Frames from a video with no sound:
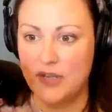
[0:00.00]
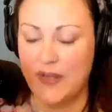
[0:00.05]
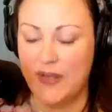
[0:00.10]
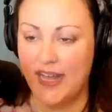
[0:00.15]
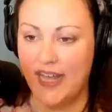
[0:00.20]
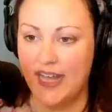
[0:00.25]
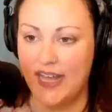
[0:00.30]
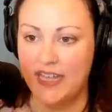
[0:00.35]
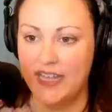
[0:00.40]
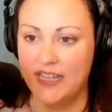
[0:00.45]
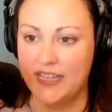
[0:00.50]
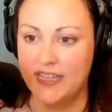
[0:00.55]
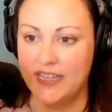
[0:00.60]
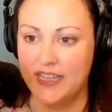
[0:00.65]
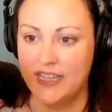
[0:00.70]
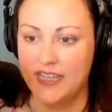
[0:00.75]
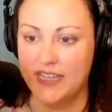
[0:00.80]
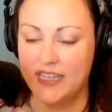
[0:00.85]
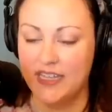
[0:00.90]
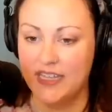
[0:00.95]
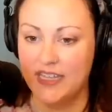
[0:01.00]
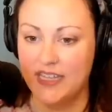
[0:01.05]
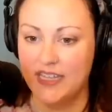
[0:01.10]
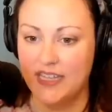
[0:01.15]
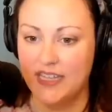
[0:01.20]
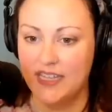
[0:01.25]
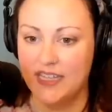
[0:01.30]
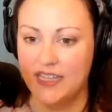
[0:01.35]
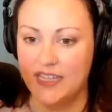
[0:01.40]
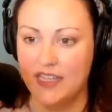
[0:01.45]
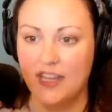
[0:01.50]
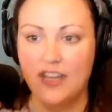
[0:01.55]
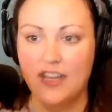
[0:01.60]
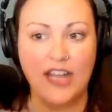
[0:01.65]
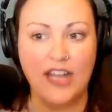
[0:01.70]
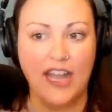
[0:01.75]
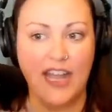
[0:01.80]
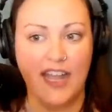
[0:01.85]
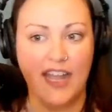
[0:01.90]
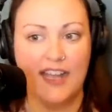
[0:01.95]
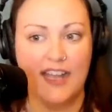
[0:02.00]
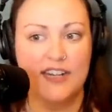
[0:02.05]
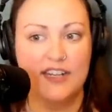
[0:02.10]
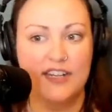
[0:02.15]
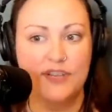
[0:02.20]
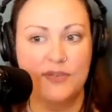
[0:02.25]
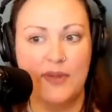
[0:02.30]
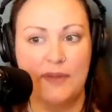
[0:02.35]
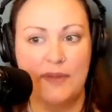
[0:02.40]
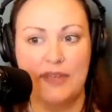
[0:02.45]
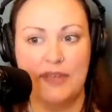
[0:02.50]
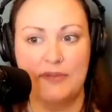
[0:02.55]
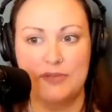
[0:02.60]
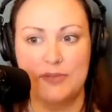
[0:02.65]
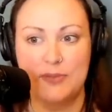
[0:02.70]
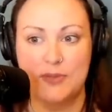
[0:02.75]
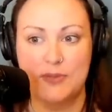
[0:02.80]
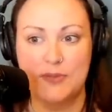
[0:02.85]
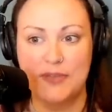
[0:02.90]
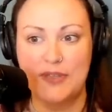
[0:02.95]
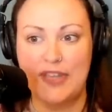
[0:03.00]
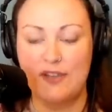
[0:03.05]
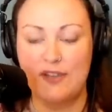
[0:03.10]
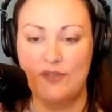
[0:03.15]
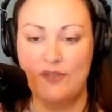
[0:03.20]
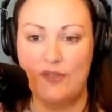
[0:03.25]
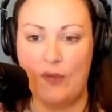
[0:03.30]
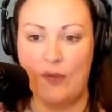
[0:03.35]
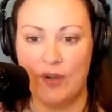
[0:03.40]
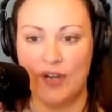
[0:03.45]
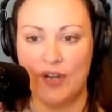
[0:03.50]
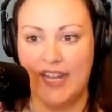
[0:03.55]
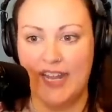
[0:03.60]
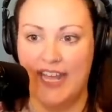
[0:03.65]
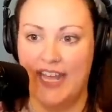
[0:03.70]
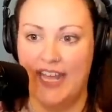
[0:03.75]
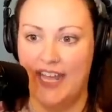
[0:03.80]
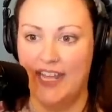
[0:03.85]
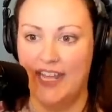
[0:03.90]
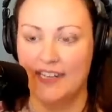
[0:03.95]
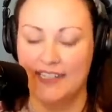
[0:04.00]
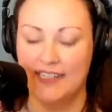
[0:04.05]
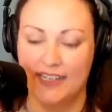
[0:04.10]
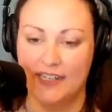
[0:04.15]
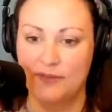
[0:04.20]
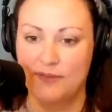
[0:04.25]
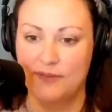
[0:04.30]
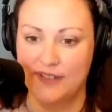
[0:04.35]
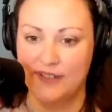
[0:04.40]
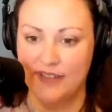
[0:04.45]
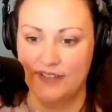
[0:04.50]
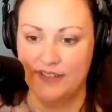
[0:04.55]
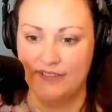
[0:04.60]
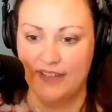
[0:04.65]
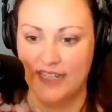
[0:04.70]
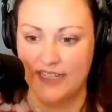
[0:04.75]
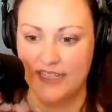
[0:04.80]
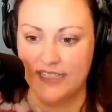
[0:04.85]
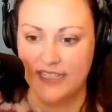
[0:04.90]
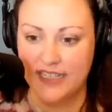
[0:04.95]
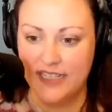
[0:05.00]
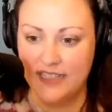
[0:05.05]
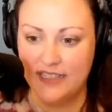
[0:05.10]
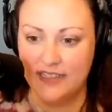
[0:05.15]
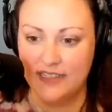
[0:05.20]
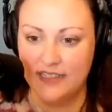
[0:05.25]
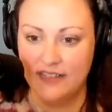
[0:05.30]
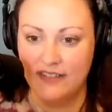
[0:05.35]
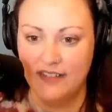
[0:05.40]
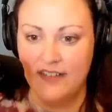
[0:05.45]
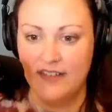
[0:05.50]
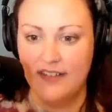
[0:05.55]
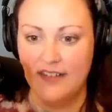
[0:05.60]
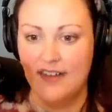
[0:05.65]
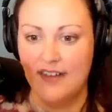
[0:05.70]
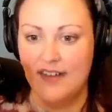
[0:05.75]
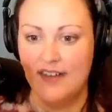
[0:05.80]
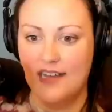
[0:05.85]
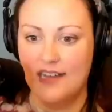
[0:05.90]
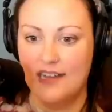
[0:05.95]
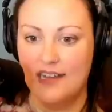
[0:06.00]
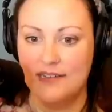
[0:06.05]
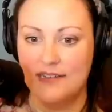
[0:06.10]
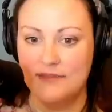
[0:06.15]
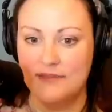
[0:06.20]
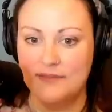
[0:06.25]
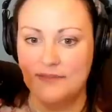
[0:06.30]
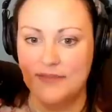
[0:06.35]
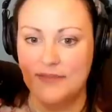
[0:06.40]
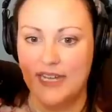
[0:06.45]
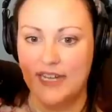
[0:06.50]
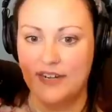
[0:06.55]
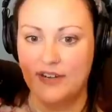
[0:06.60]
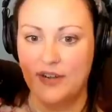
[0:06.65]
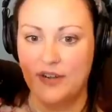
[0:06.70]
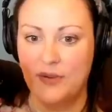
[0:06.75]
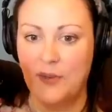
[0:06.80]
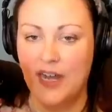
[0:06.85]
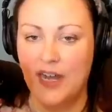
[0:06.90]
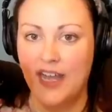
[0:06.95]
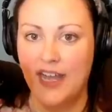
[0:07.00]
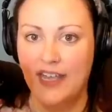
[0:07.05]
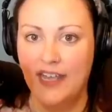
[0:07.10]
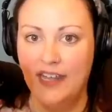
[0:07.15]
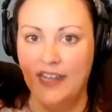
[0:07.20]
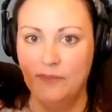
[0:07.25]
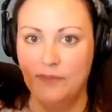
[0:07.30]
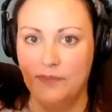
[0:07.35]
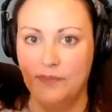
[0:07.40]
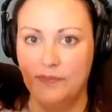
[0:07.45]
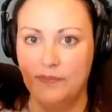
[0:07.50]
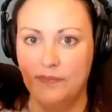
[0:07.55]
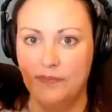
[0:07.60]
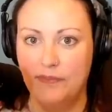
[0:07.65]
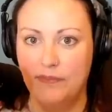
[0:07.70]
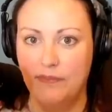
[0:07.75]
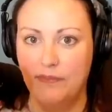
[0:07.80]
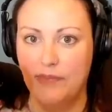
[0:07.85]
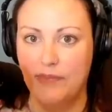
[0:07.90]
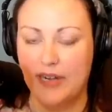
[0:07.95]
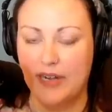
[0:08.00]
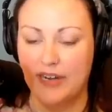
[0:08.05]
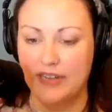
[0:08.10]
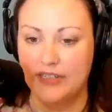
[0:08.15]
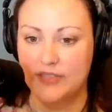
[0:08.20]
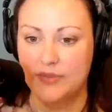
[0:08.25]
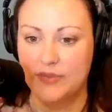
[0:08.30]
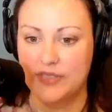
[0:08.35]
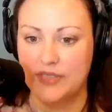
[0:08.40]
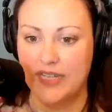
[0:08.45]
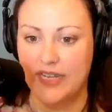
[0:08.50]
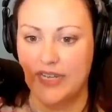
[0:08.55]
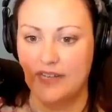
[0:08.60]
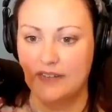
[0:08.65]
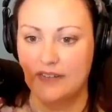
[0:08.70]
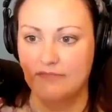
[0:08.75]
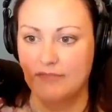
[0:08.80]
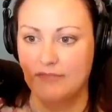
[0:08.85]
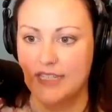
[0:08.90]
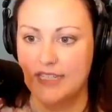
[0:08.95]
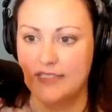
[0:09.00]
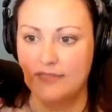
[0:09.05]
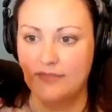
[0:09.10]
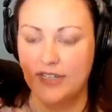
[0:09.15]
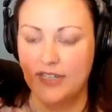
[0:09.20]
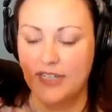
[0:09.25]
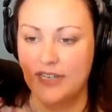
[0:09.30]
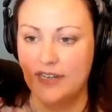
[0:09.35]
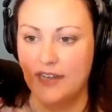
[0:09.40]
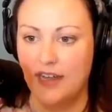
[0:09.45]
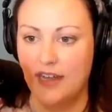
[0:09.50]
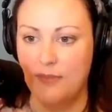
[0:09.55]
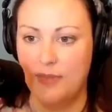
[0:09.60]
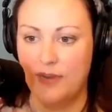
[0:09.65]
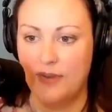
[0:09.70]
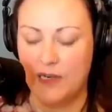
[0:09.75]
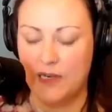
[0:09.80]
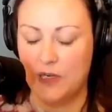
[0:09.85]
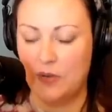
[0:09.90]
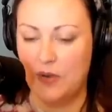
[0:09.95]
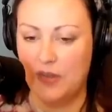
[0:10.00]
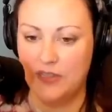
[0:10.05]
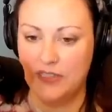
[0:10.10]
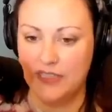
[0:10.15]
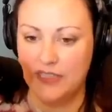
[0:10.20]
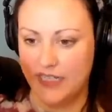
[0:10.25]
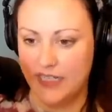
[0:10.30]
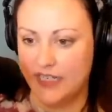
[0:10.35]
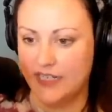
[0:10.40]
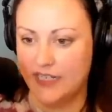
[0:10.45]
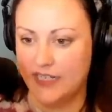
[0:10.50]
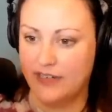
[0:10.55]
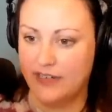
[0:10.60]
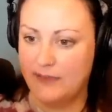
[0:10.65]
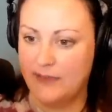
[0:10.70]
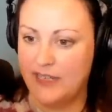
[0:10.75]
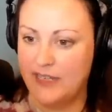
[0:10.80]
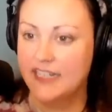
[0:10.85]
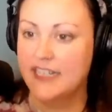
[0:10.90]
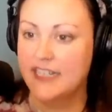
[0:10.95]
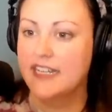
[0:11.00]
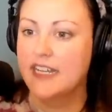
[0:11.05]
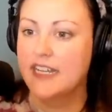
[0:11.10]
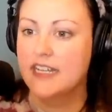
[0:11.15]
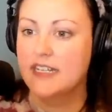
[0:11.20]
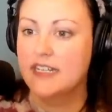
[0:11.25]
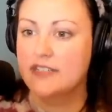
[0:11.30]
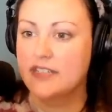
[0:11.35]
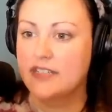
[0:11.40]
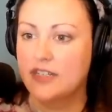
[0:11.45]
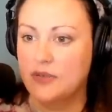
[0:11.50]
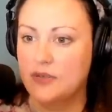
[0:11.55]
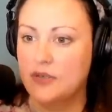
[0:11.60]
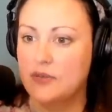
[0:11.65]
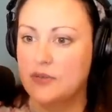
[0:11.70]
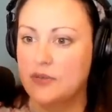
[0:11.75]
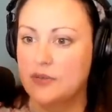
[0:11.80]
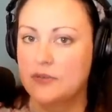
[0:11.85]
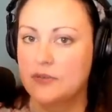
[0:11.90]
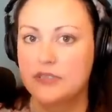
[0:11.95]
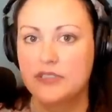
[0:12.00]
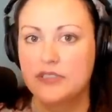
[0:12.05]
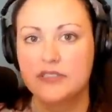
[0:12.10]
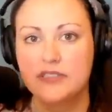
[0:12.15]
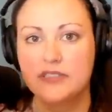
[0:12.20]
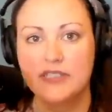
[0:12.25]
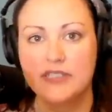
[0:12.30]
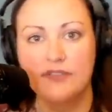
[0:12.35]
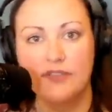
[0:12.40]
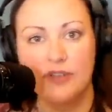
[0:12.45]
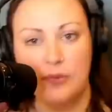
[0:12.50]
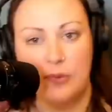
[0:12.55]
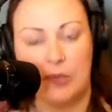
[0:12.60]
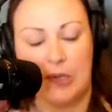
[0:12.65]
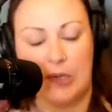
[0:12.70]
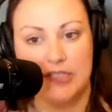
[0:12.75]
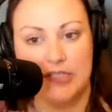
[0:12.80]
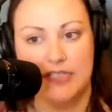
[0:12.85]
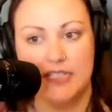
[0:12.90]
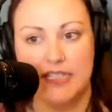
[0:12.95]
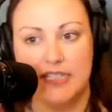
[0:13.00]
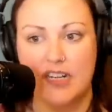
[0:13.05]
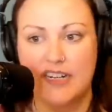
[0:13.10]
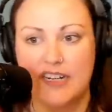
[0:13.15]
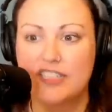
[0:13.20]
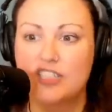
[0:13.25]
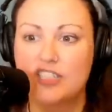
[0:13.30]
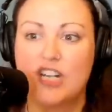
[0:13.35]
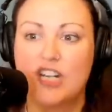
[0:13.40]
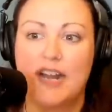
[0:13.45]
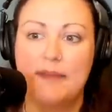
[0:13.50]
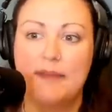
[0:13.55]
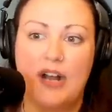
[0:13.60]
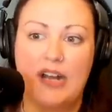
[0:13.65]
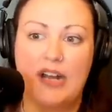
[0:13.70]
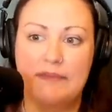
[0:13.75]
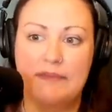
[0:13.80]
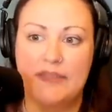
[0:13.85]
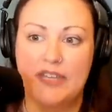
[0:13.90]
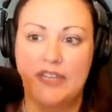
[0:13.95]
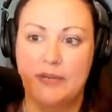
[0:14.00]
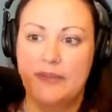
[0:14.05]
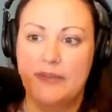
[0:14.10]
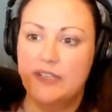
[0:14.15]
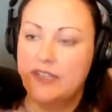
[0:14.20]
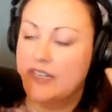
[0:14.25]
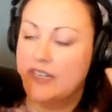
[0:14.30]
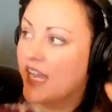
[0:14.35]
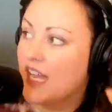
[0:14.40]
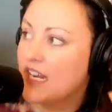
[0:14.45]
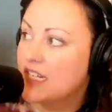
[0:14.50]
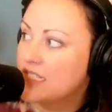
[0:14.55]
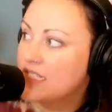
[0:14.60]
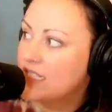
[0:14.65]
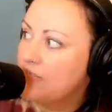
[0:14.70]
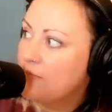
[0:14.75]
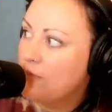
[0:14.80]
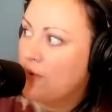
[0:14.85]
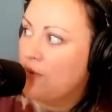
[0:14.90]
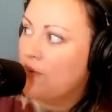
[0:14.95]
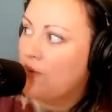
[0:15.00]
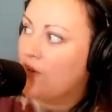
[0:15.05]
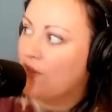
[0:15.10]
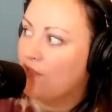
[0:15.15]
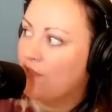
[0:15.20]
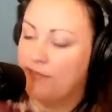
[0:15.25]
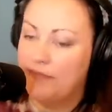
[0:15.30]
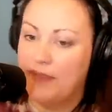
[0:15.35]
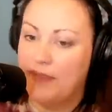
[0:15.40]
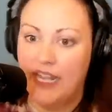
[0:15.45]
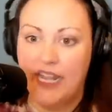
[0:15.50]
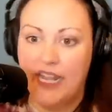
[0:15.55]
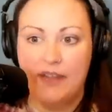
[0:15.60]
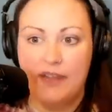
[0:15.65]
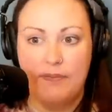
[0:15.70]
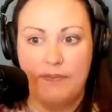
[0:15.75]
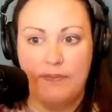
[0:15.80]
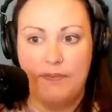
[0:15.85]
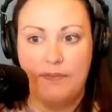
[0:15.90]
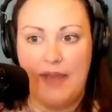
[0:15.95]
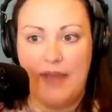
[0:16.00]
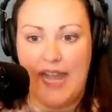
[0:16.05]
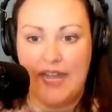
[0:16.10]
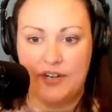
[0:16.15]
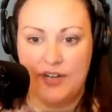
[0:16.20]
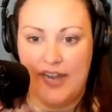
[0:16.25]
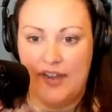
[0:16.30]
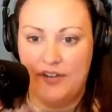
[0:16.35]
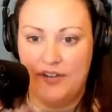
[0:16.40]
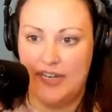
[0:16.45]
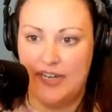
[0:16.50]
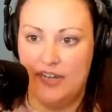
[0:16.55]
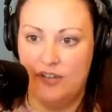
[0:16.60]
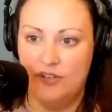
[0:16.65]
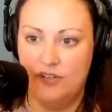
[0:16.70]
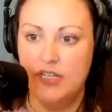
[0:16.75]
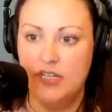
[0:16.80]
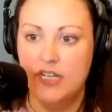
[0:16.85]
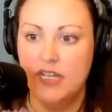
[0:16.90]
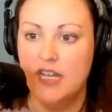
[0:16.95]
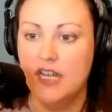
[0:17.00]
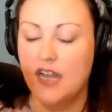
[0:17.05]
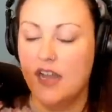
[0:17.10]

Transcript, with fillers: me okay? Yeah. Okay, I got a new webcam. It's supposed to be like 4K and like really fancy. Mm-hmm. Um, I don't know why, but I just was like, let's fucking up our quality. You know what I mean? So sure. we'll see if it works. It's like on a tripod up there, but you can kind of see more of my background now.